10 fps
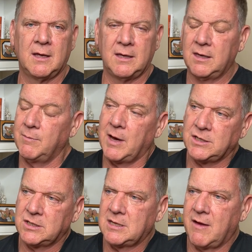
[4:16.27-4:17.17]
you might
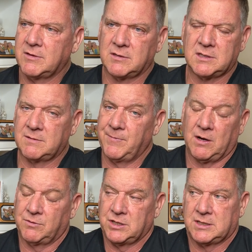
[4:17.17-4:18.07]
just have to, you
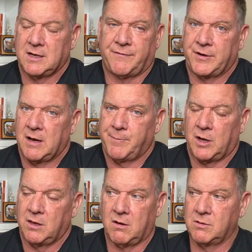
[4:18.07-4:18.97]
know, just toughen up
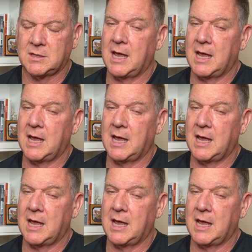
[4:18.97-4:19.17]
on those.